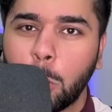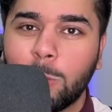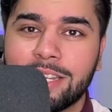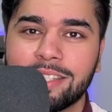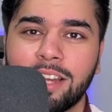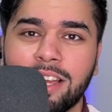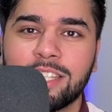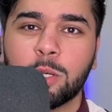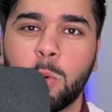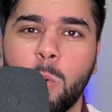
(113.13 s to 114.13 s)
his
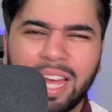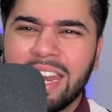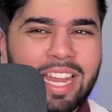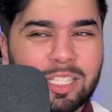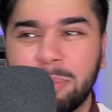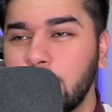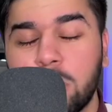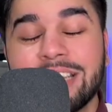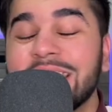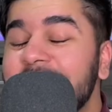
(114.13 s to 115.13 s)
title. And let's be
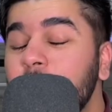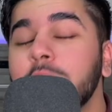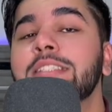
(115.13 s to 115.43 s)
honest, Elon